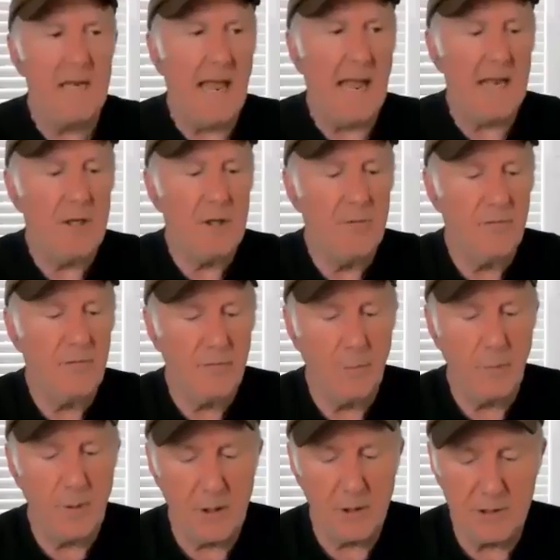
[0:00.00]
And you've,
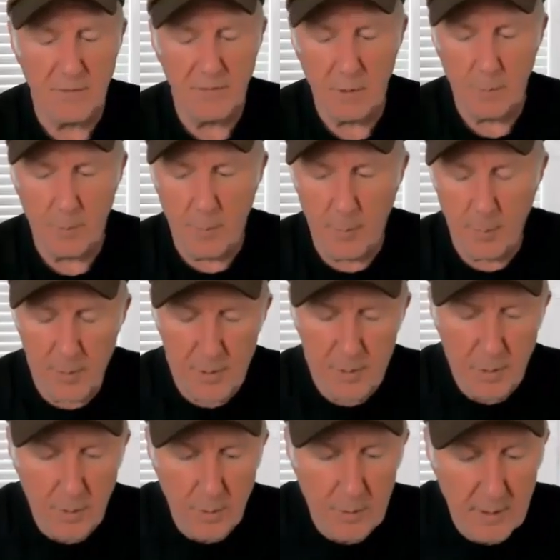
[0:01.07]
because of your
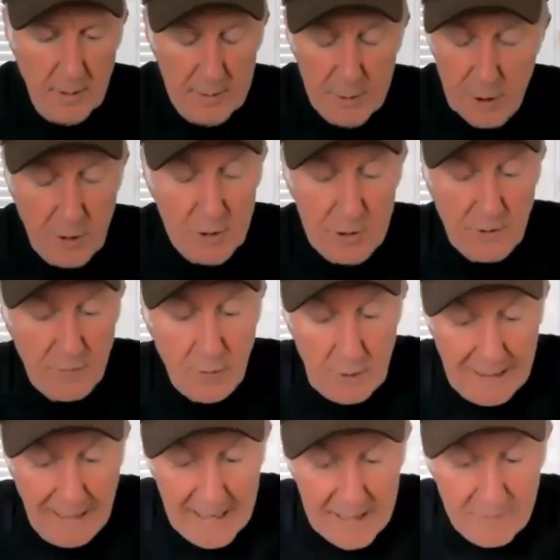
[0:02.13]

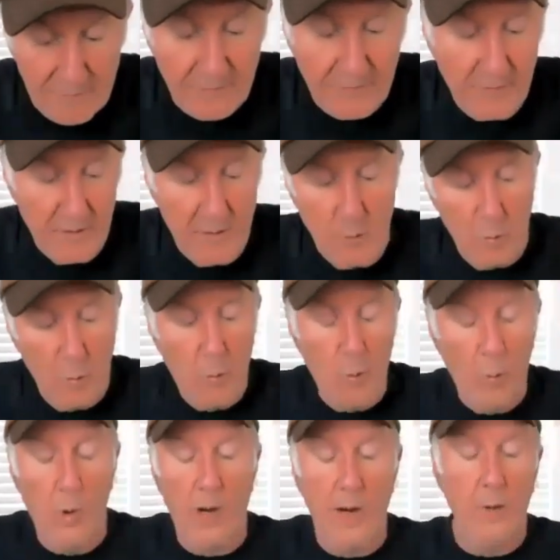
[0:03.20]
life,
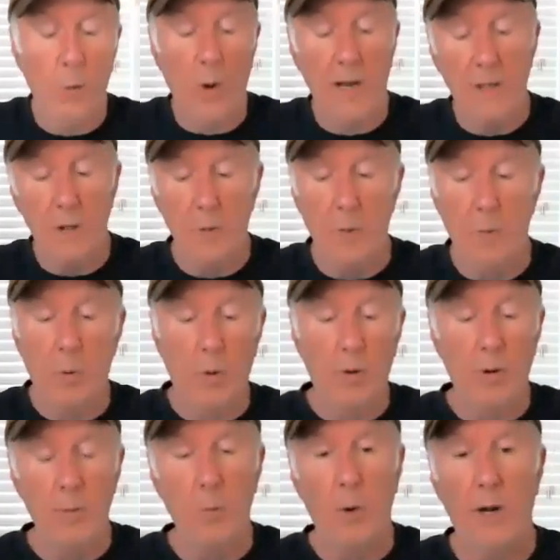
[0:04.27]
when you were
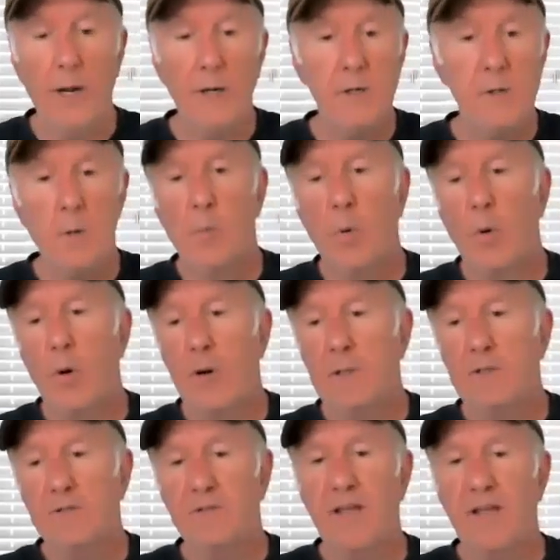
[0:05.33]
born, where you were
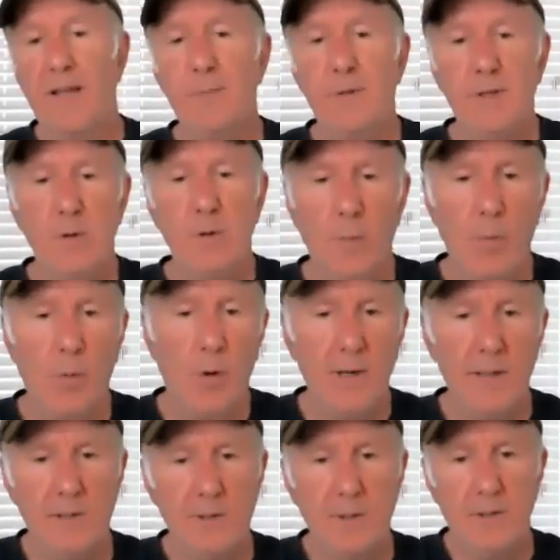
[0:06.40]
born, the family you were born
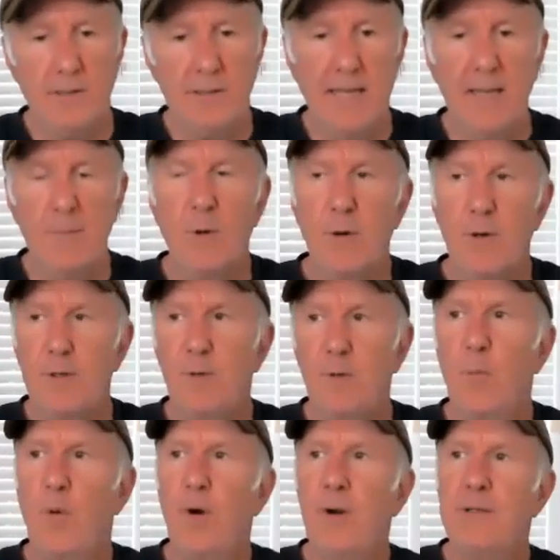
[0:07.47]
into, the neighborhood you were
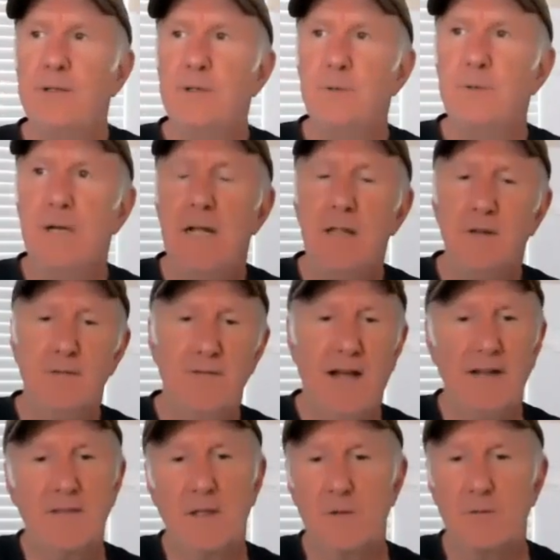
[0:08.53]
born into, the
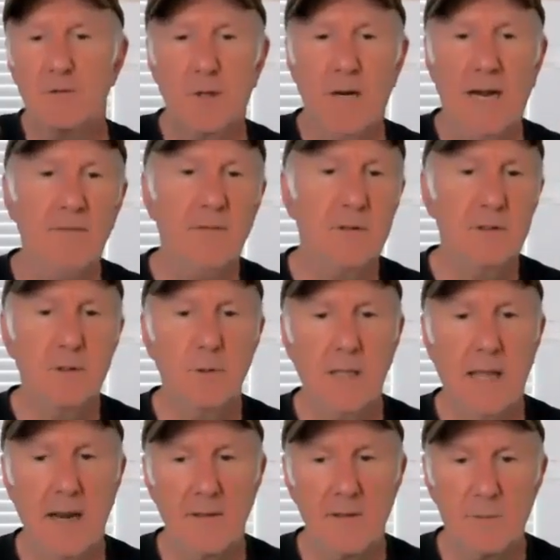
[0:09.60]
fact that you've traveled to a
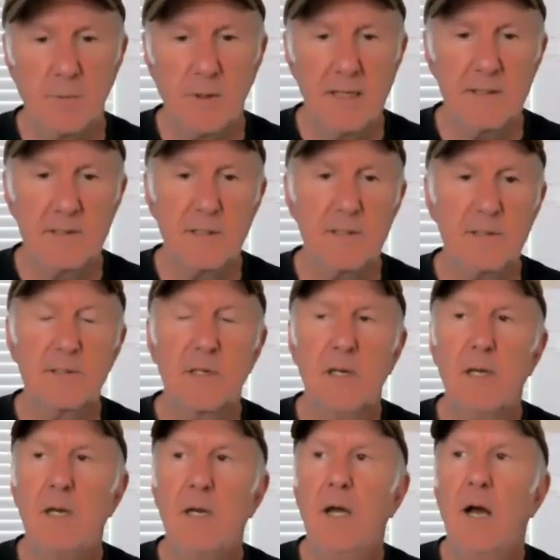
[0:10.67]
lot of these places,
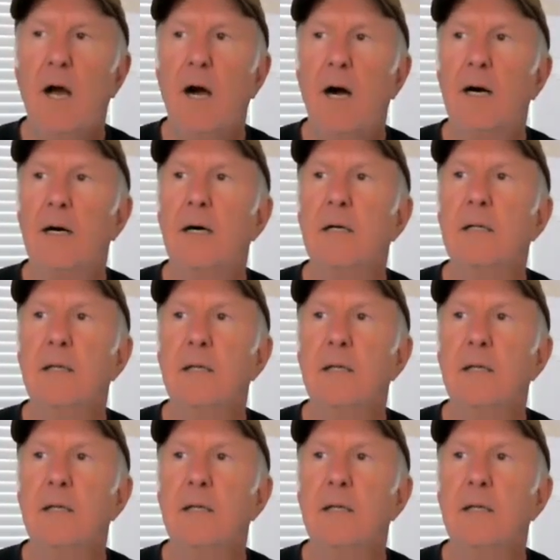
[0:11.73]
down